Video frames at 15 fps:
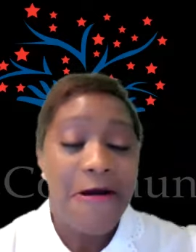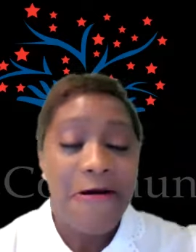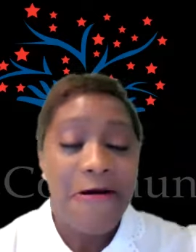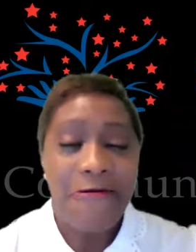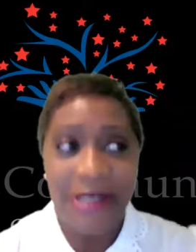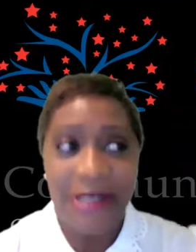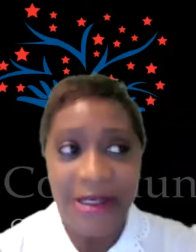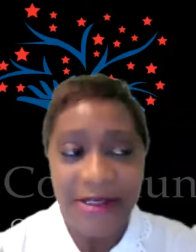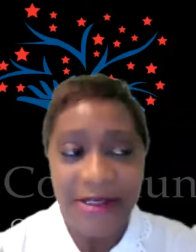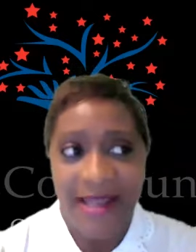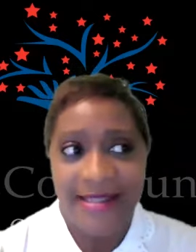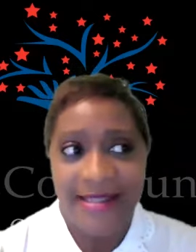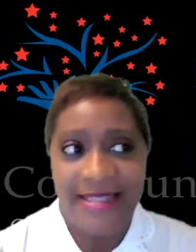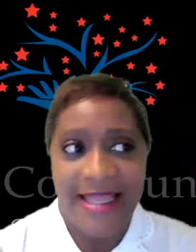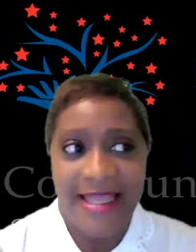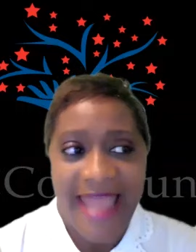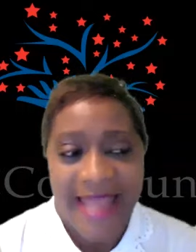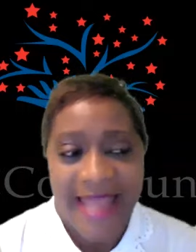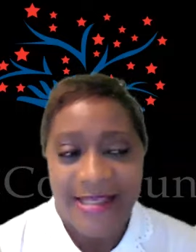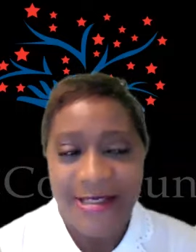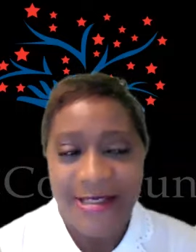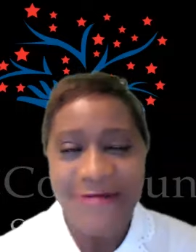What are your thoughts on that?
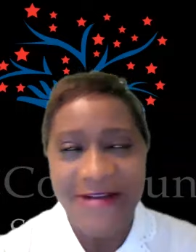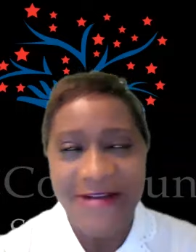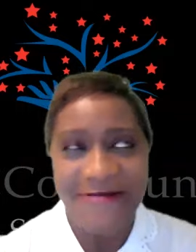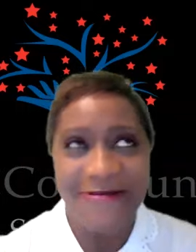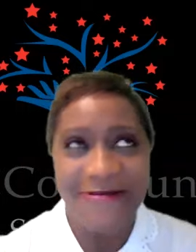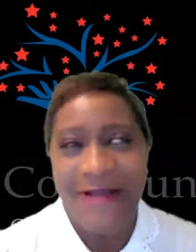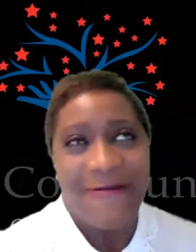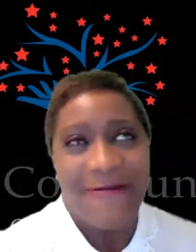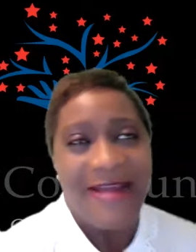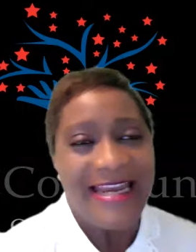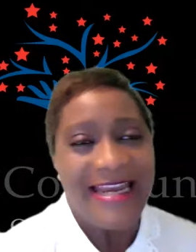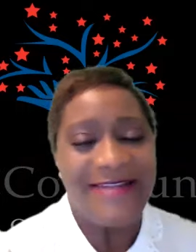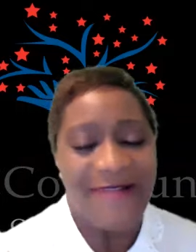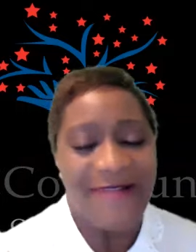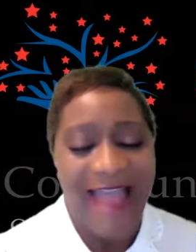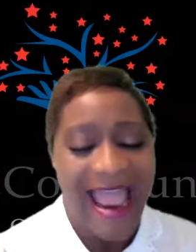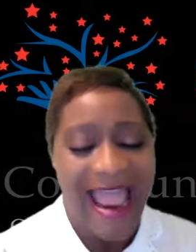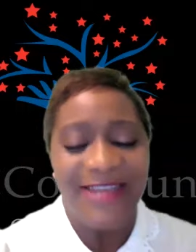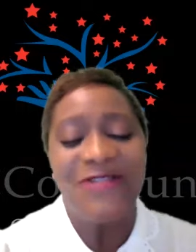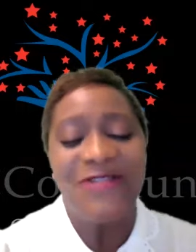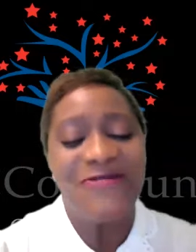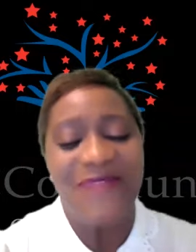You weren't, we didn't,
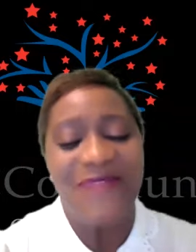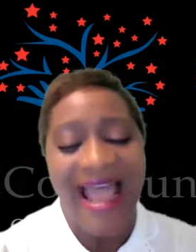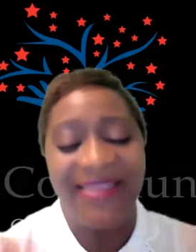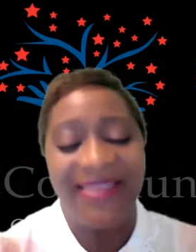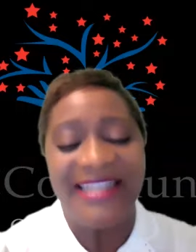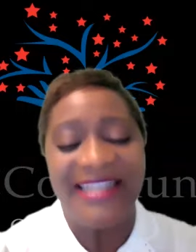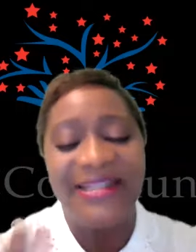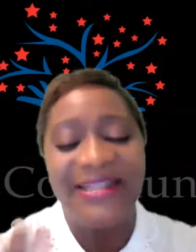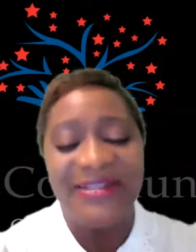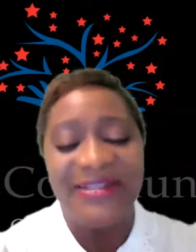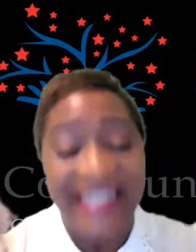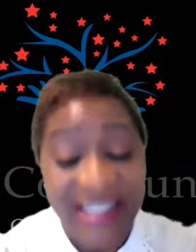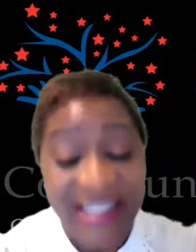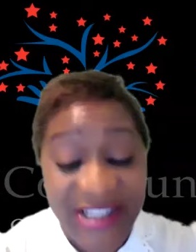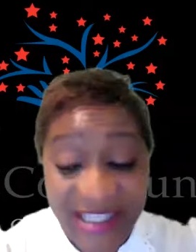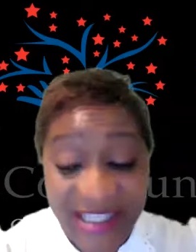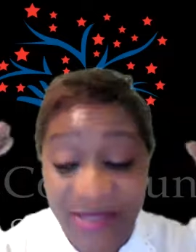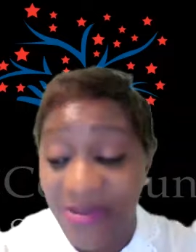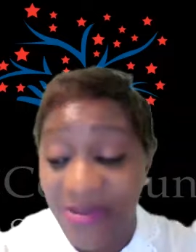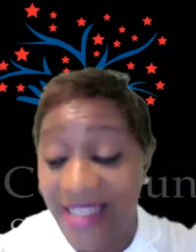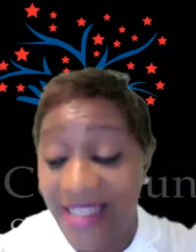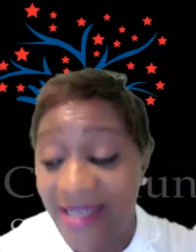you, this one is just
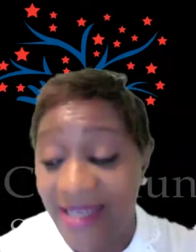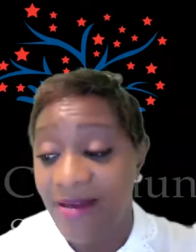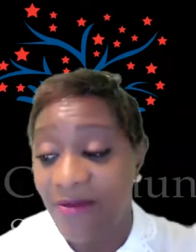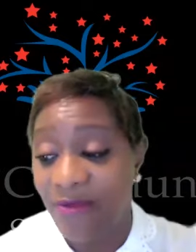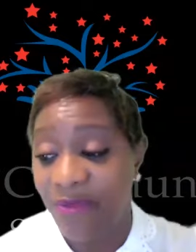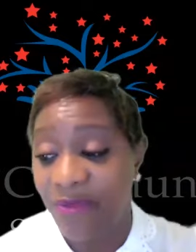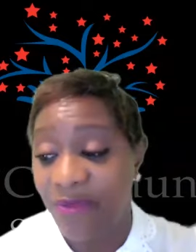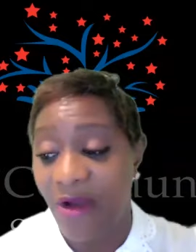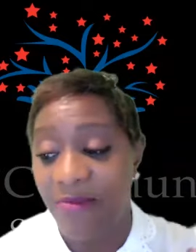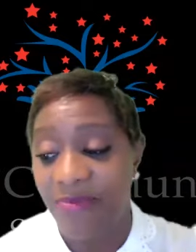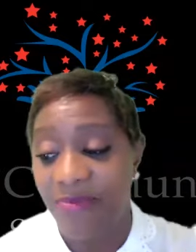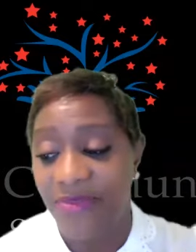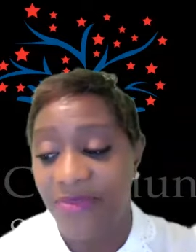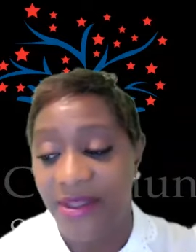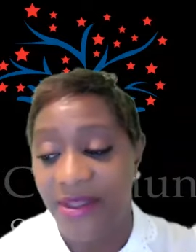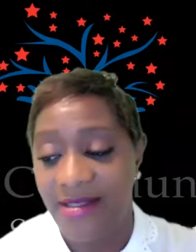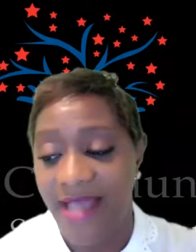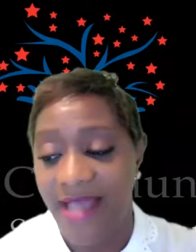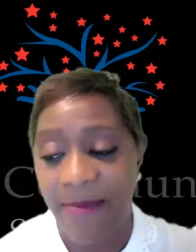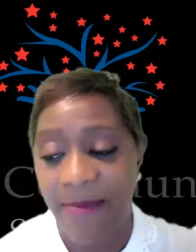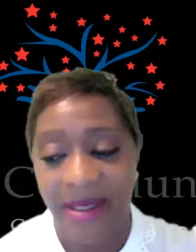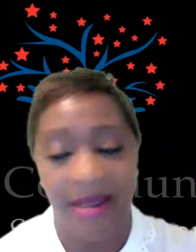really from the
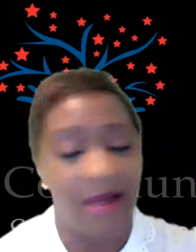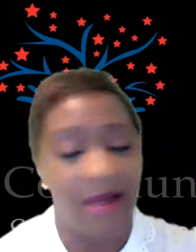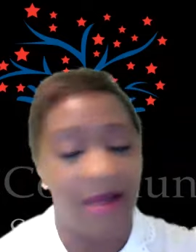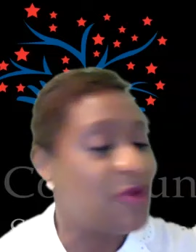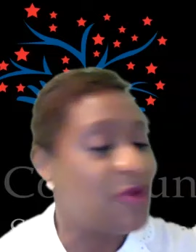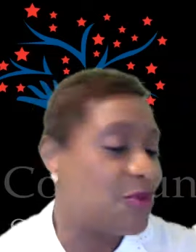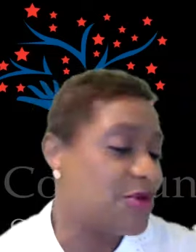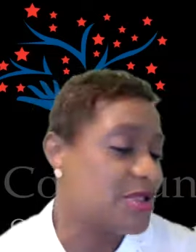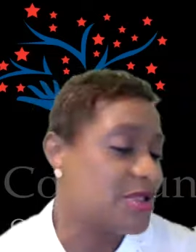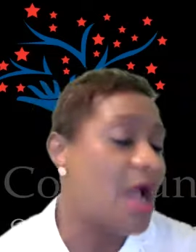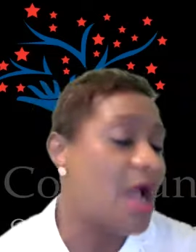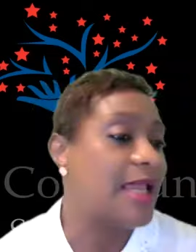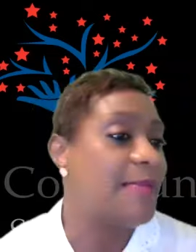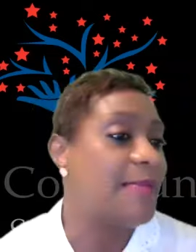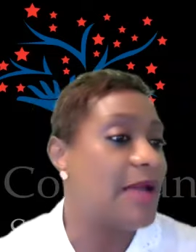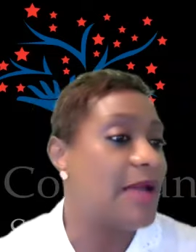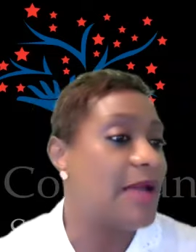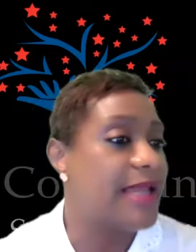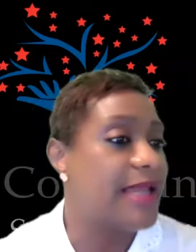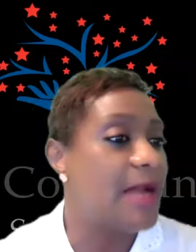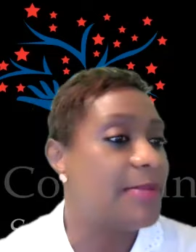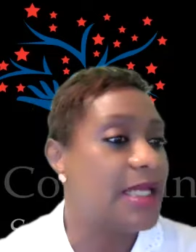topic of what we're talking about
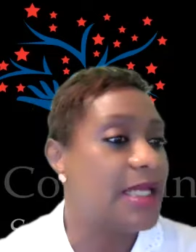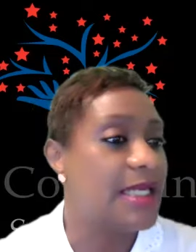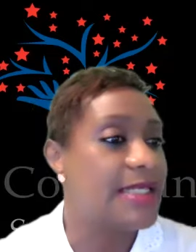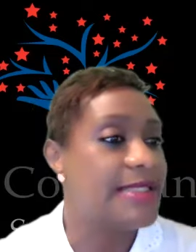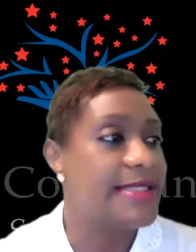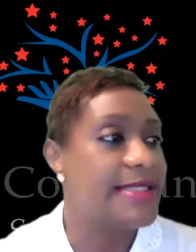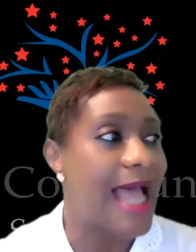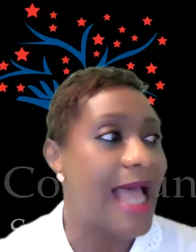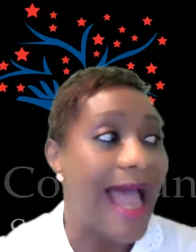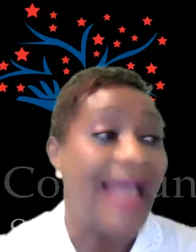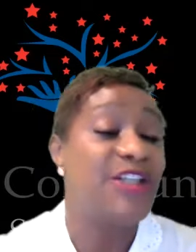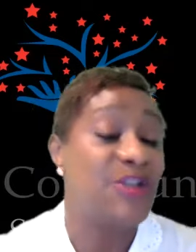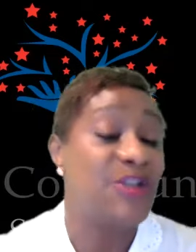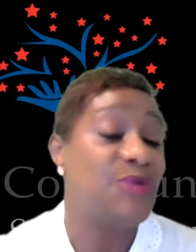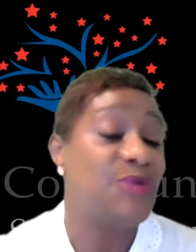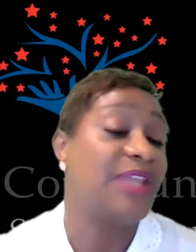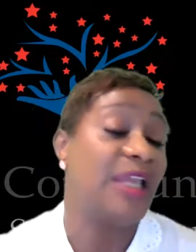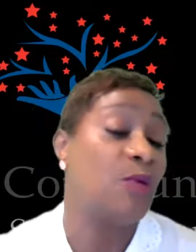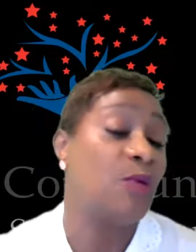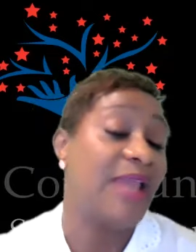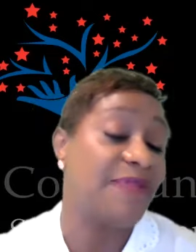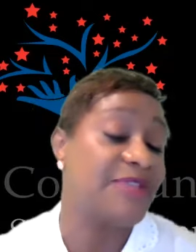now, because I do think
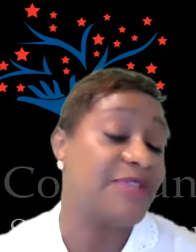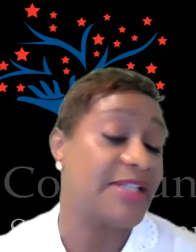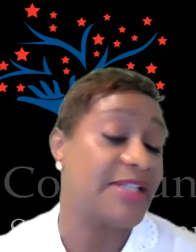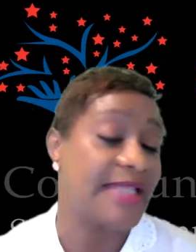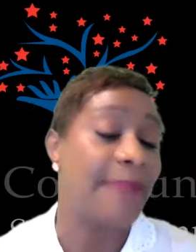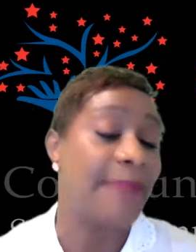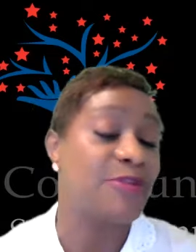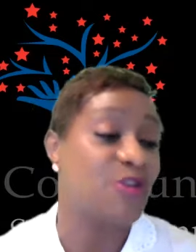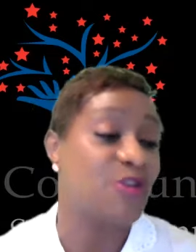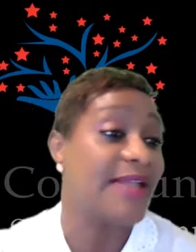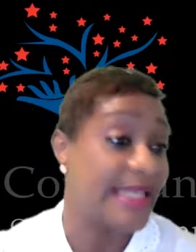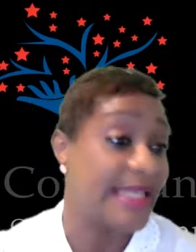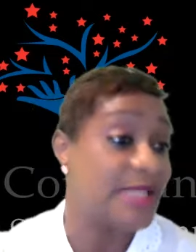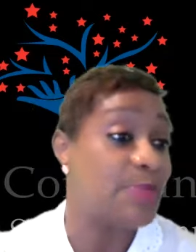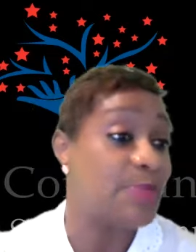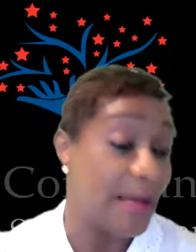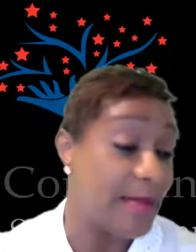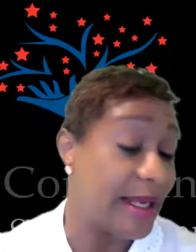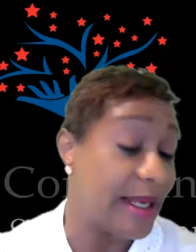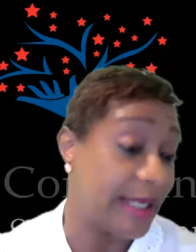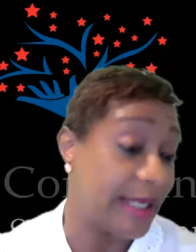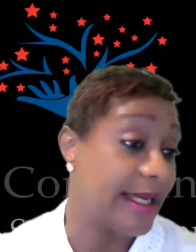we have to stop trying to expand
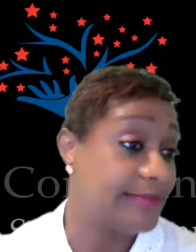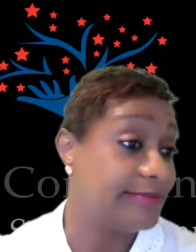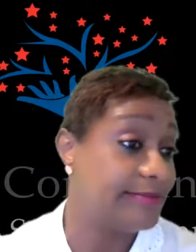Medicaid.